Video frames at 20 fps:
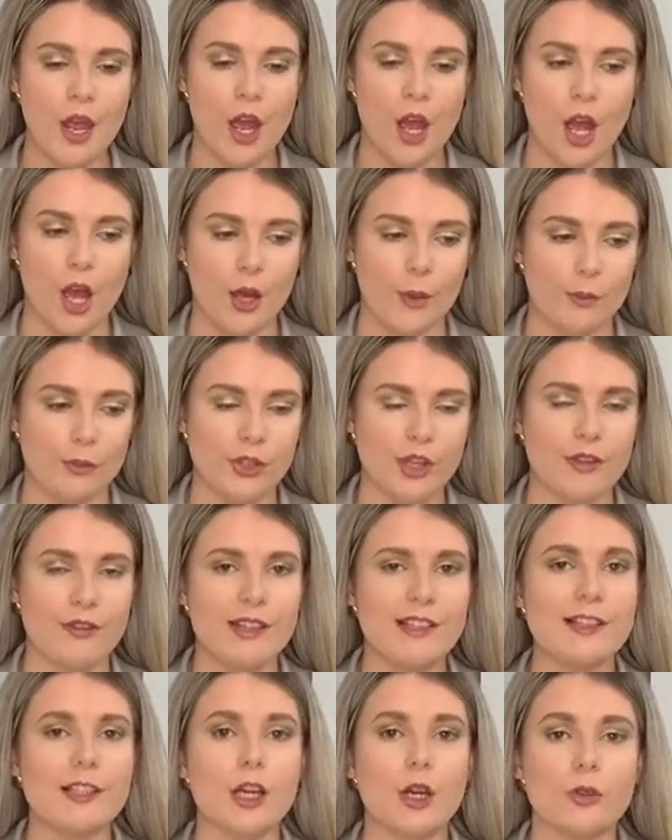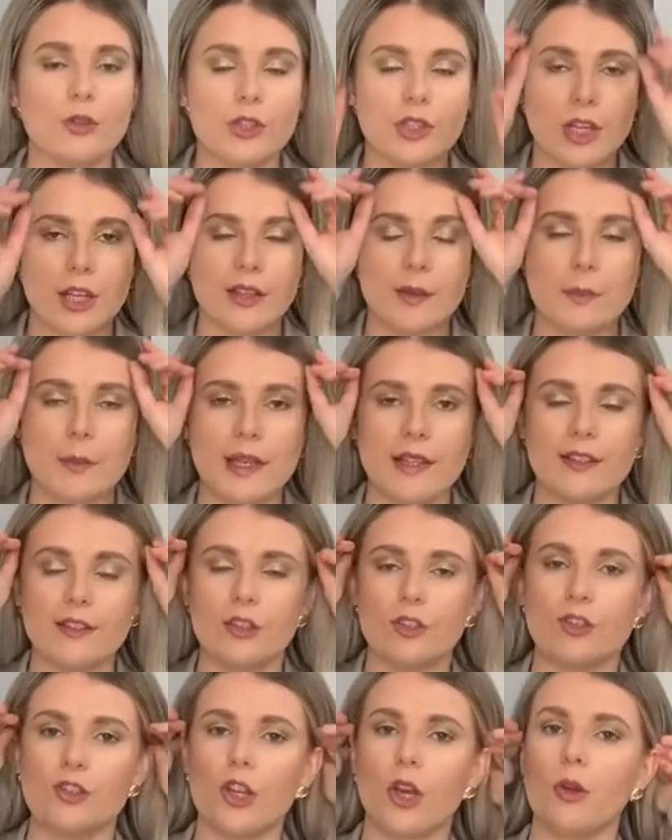Um, so there is loads of nice bits to
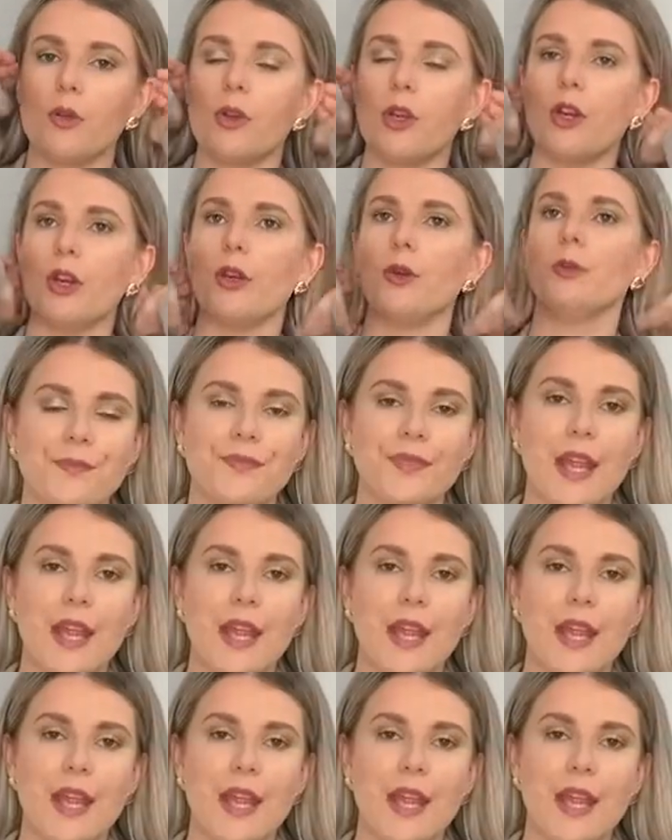show you